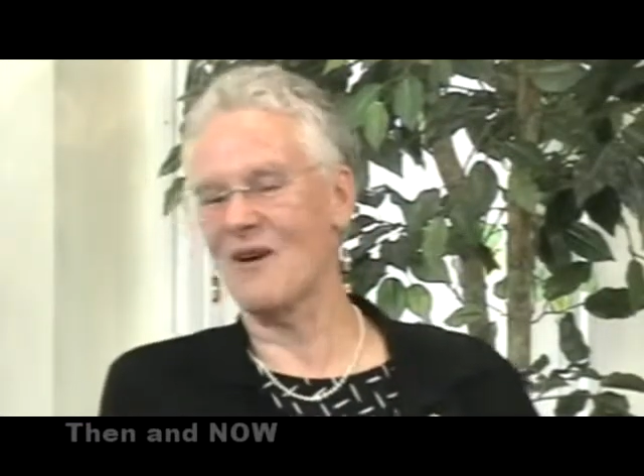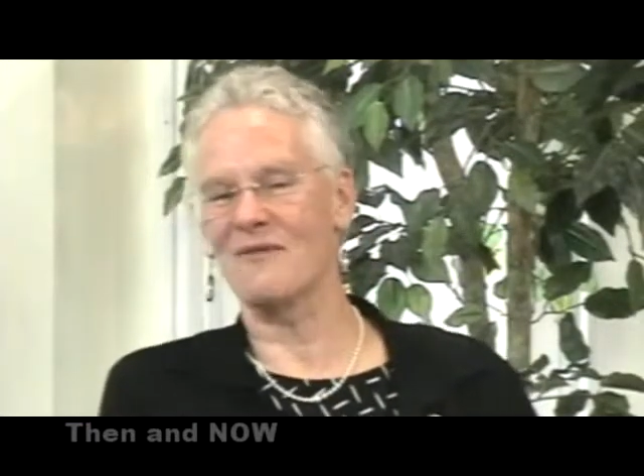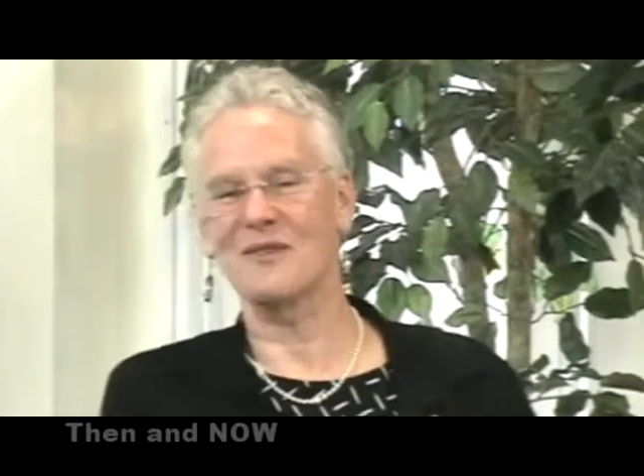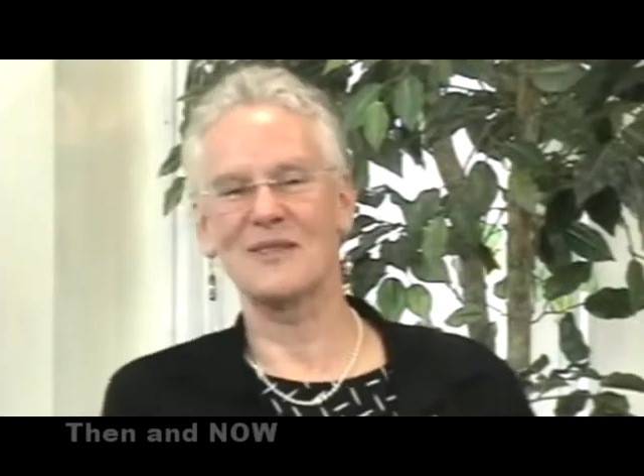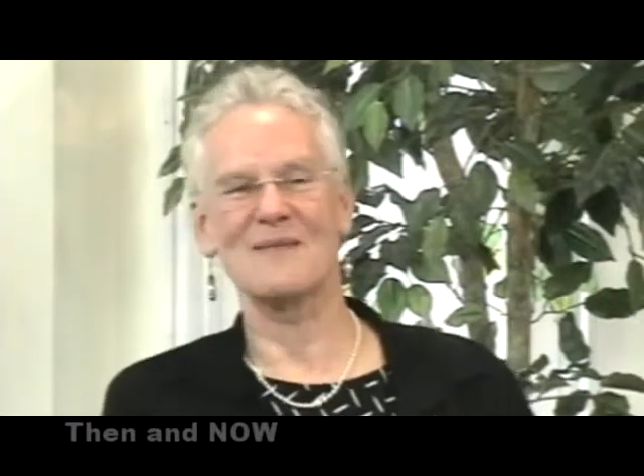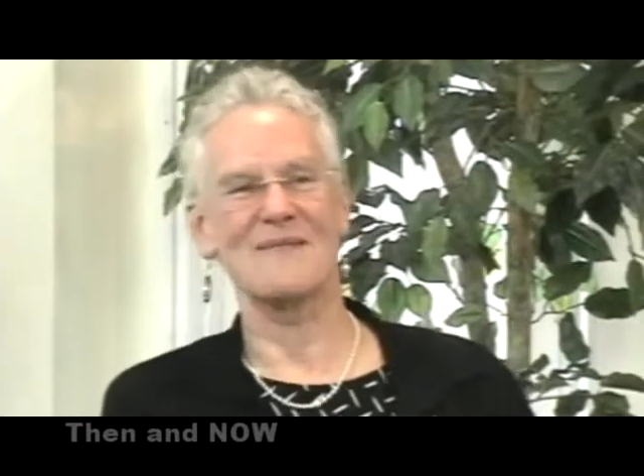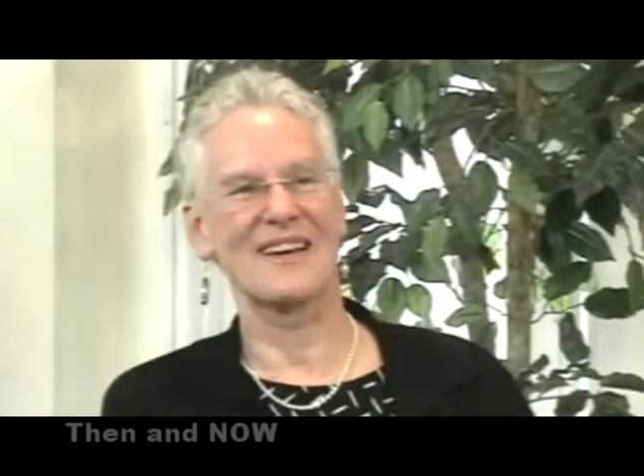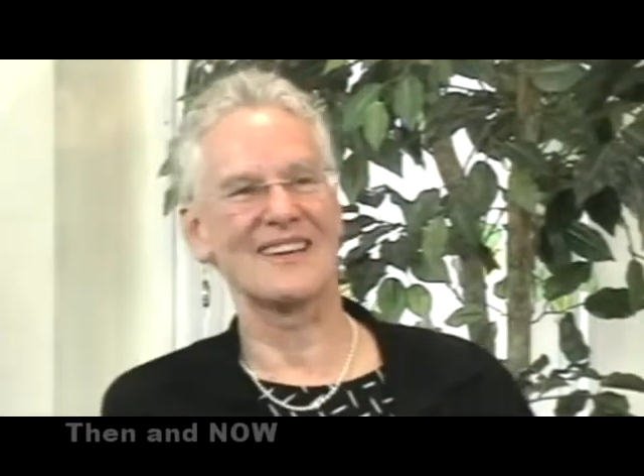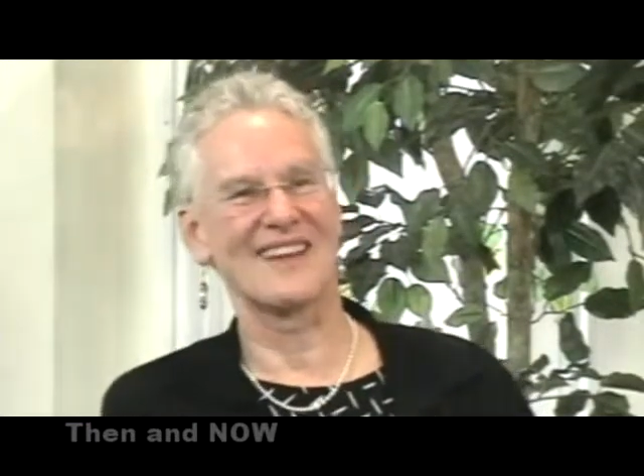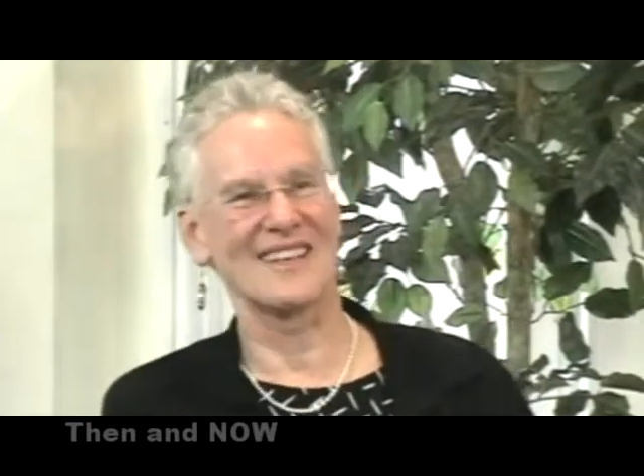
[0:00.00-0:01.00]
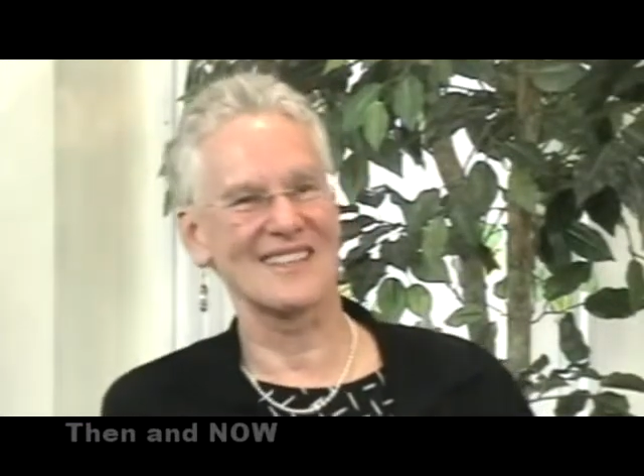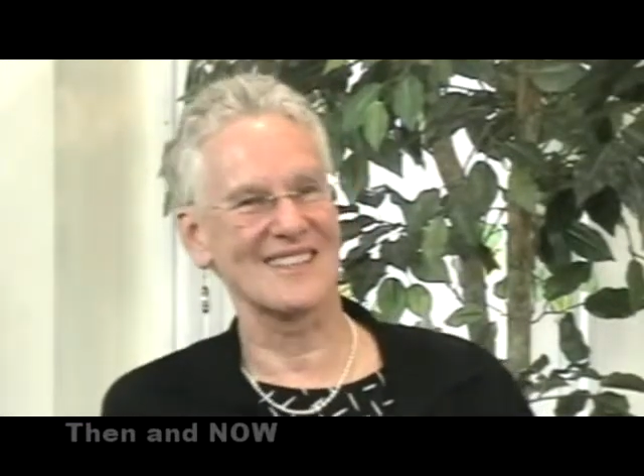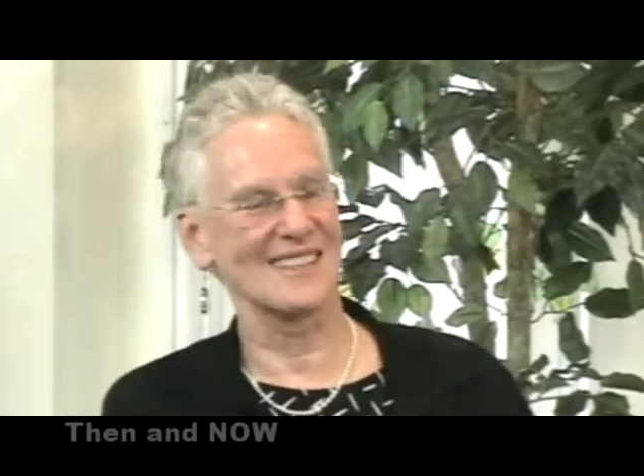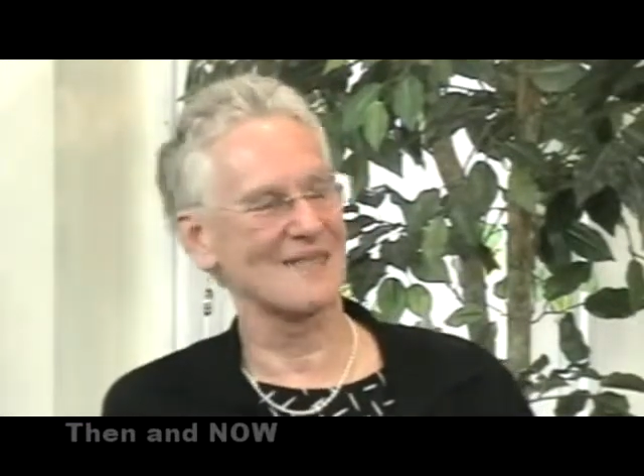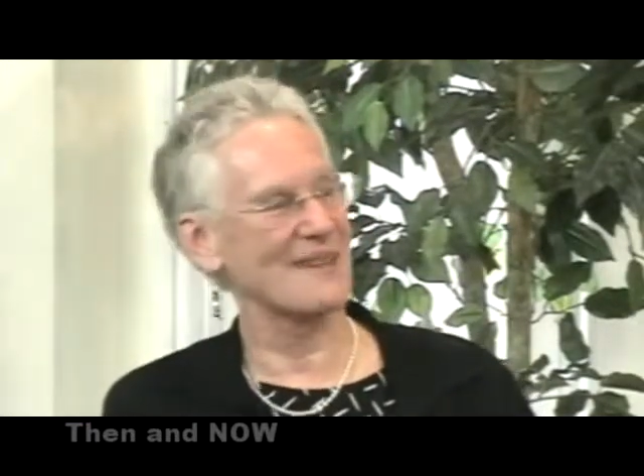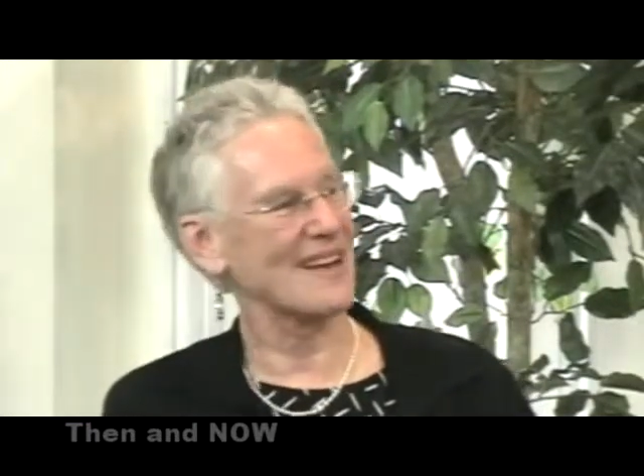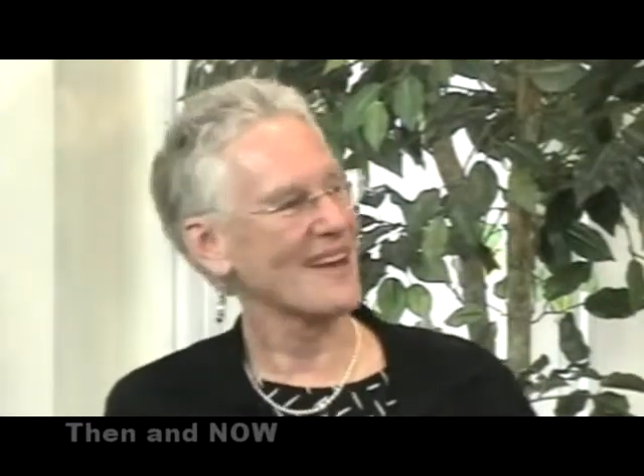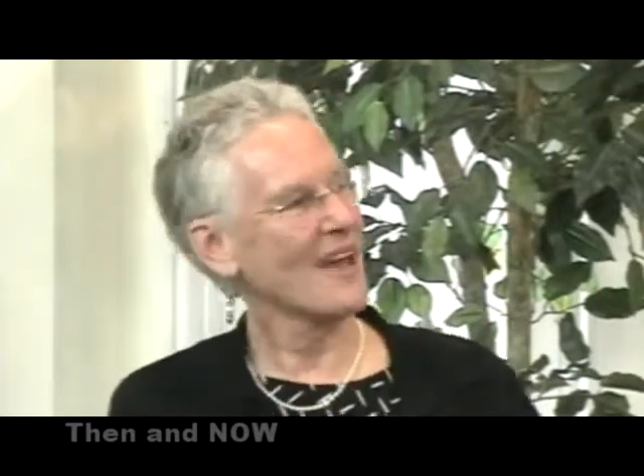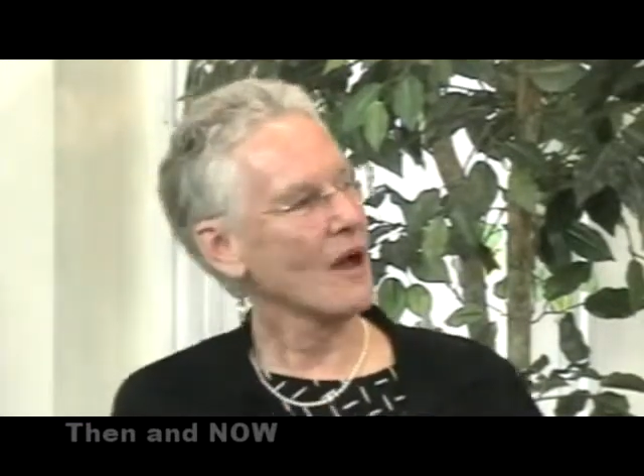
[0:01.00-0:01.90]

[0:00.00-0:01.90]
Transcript: off the deep end on this a little bit.